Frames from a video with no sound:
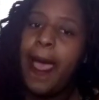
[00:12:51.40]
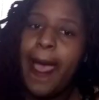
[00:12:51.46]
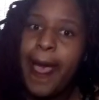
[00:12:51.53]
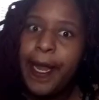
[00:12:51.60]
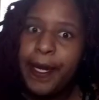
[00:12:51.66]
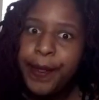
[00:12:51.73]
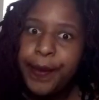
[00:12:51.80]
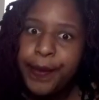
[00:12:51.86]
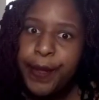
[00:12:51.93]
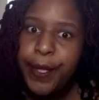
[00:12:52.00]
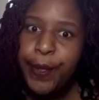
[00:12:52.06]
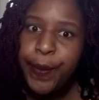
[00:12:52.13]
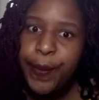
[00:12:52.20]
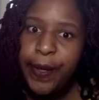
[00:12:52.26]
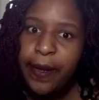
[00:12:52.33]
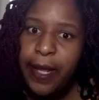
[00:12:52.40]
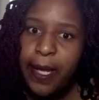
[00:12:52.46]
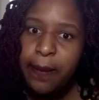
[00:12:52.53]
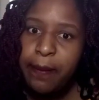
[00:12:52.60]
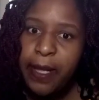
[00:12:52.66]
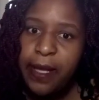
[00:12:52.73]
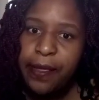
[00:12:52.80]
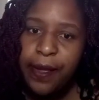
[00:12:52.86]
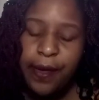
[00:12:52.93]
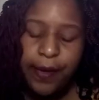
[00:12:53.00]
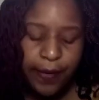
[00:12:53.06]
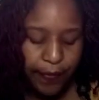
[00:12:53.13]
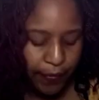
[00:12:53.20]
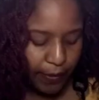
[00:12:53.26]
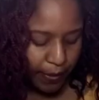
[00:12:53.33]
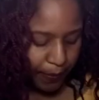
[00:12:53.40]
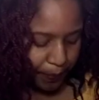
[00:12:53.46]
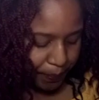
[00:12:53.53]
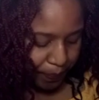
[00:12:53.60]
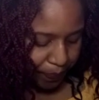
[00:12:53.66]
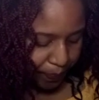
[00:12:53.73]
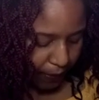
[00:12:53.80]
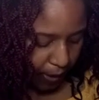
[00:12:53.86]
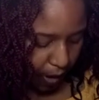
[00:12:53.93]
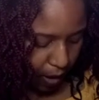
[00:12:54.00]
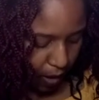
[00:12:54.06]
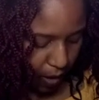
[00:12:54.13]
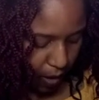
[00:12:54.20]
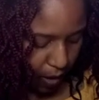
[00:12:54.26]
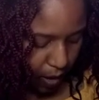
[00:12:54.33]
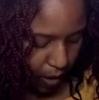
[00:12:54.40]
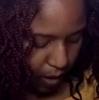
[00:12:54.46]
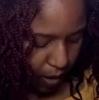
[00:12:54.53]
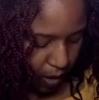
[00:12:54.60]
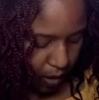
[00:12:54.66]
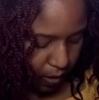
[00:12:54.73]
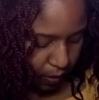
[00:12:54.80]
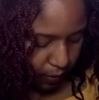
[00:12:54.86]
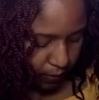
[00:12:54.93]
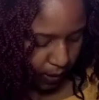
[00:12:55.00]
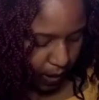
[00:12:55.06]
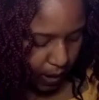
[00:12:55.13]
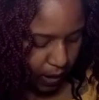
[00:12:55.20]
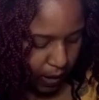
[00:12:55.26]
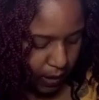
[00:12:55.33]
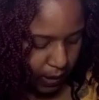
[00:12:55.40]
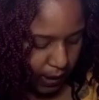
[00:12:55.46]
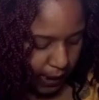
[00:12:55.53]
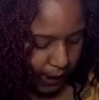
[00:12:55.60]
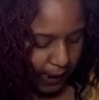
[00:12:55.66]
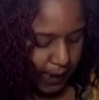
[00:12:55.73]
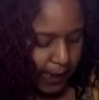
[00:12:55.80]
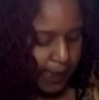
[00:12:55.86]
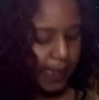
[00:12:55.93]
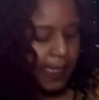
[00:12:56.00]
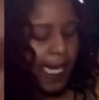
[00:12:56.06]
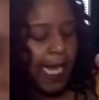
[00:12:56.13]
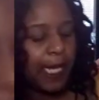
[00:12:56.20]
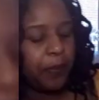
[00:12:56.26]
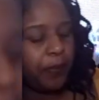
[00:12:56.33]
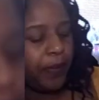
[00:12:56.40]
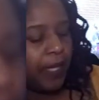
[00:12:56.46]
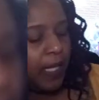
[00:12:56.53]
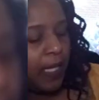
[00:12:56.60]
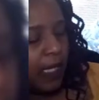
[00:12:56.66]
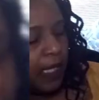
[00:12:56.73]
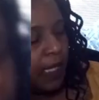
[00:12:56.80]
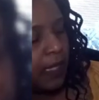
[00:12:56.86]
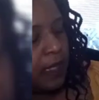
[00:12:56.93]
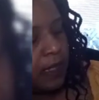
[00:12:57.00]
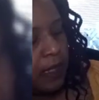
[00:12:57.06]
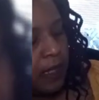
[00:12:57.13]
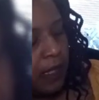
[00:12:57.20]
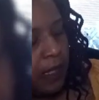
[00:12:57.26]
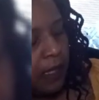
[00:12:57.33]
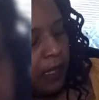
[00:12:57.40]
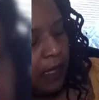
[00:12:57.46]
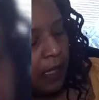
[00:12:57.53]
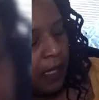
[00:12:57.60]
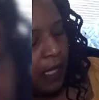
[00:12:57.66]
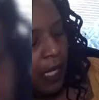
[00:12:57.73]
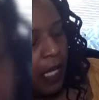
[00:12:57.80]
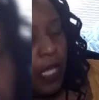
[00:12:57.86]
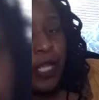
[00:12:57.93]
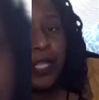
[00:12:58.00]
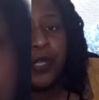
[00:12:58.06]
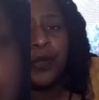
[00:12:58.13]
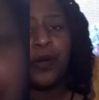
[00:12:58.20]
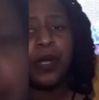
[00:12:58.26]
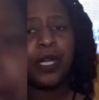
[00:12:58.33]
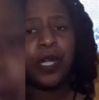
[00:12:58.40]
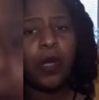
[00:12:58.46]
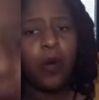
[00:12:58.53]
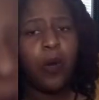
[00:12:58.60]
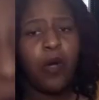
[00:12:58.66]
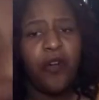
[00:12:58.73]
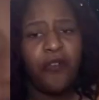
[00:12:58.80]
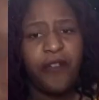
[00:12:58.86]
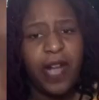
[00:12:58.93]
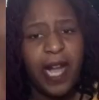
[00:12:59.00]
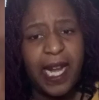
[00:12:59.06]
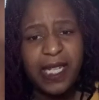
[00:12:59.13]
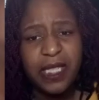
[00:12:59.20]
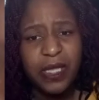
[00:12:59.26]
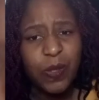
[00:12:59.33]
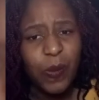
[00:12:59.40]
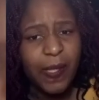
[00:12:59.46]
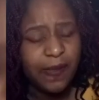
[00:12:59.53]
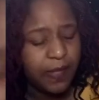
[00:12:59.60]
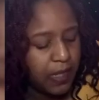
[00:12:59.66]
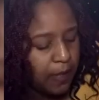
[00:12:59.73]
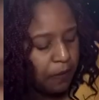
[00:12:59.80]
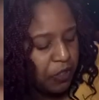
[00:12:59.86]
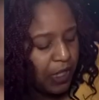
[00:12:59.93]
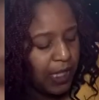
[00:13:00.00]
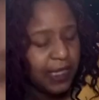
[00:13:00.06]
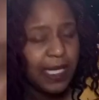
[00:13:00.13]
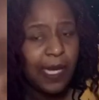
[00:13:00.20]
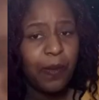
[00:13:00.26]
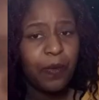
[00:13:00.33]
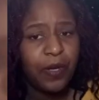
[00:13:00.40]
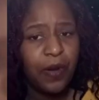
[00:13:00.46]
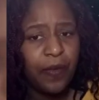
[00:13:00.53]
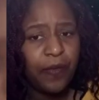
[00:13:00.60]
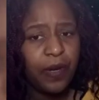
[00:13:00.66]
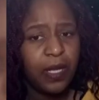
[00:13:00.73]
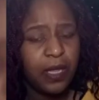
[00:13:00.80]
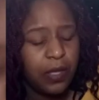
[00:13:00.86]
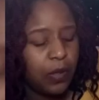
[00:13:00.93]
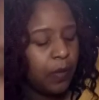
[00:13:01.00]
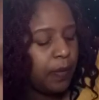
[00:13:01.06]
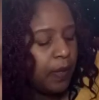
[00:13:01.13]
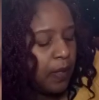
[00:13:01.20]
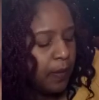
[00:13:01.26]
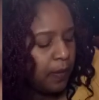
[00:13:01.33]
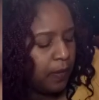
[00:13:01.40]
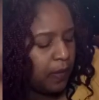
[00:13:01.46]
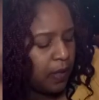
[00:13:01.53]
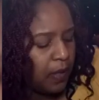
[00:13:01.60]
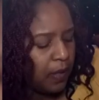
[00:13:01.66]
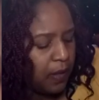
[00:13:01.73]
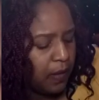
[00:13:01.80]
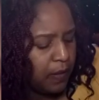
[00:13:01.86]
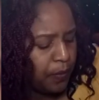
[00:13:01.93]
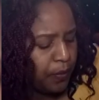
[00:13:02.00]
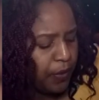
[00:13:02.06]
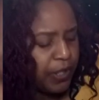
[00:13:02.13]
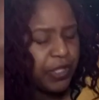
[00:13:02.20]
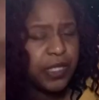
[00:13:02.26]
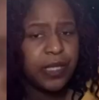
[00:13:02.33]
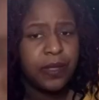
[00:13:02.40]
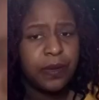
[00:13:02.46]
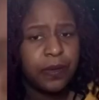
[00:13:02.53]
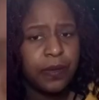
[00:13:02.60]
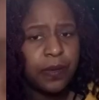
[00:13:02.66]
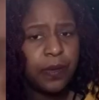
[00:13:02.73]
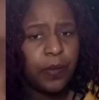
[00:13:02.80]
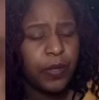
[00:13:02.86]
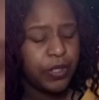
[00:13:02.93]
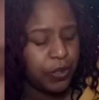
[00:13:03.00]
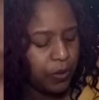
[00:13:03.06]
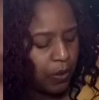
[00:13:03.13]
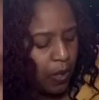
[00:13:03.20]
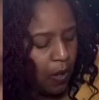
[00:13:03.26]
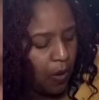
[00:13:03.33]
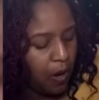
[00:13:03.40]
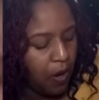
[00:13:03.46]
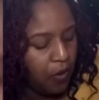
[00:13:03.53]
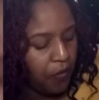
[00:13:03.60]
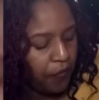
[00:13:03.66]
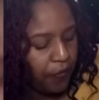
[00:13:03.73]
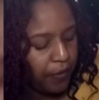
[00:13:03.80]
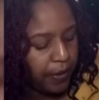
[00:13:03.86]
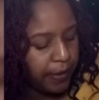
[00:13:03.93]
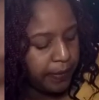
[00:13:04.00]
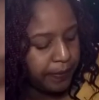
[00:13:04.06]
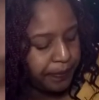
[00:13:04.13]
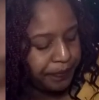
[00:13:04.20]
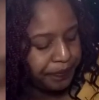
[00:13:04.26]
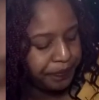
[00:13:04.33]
I don't know where that myth come from. Did I get a stipend? You're going to go over 8 to 12 subjects. I went over a little bit of brushing what you'll go over.